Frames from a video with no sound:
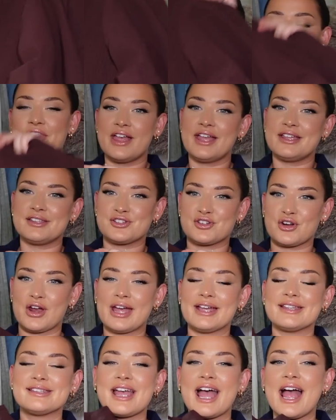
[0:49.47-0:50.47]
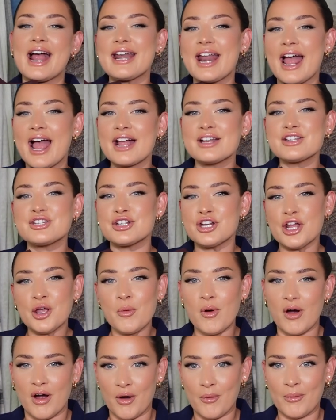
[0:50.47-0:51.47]
this dress, and do you know
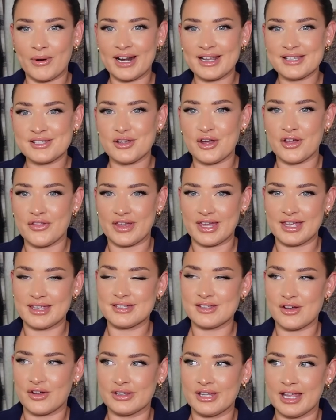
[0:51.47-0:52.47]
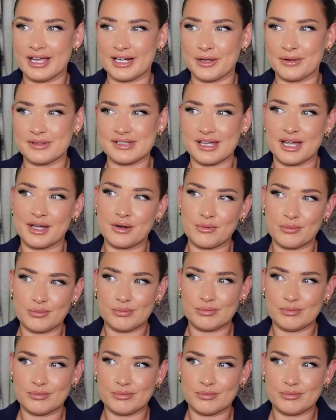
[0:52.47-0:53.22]
what, when I saw this online I was like,